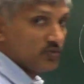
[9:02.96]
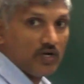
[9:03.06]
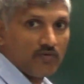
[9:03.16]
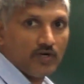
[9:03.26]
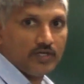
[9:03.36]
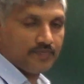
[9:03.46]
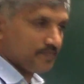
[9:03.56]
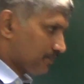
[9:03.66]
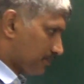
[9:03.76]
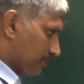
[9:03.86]
11.
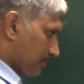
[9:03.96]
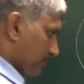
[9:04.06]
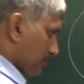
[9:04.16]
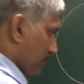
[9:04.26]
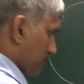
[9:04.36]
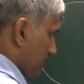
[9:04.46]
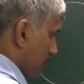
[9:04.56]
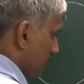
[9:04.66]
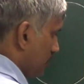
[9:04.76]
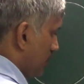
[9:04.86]

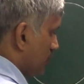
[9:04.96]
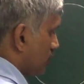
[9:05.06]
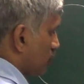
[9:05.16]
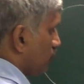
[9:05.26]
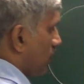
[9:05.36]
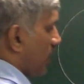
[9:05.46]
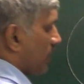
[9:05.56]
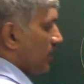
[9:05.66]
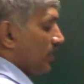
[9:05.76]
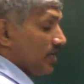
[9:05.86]
These two
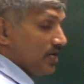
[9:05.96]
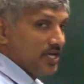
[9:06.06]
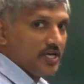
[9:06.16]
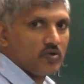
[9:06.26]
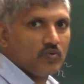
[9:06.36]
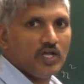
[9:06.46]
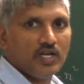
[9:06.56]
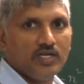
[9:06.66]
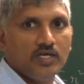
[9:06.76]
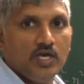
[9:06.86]
are
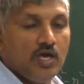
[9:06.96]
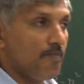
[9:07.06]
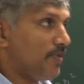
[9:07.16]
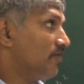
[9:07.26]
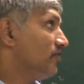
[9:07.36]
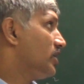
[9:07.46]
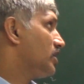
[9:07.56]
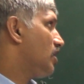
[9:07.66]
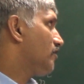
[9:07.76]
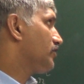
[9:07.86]
equal. Power
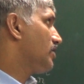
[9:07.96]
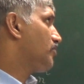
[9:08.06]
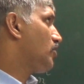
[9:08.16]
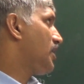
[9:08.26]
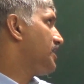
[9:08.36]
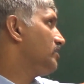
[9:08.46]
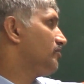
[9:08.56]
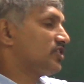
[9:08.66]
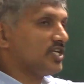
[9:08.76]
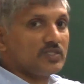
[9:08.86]
of a point
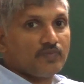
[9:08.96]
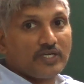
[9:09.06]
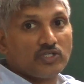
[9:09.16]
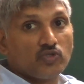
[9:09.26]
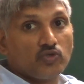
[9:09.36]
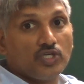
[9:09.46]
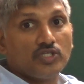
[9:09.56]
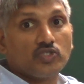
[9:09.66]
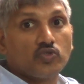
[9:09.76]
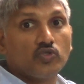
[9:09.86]
with respect to
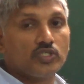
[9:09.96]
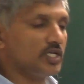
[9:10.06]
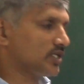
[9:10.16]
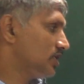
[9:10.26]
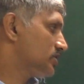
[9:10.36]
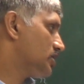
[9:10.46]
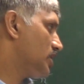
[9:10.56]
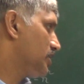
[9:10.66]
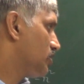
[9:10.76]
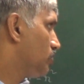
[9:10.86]
these two circles
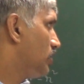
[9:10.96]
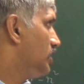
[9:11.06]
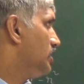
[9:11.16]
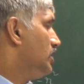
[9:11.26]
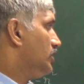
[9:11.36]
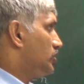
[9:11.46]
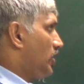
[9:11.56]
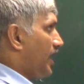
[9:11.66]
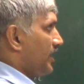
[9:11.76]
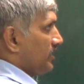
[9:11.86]
are equal.
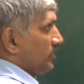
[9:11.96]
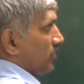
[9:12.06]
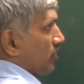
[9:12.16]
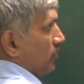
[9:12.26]
Then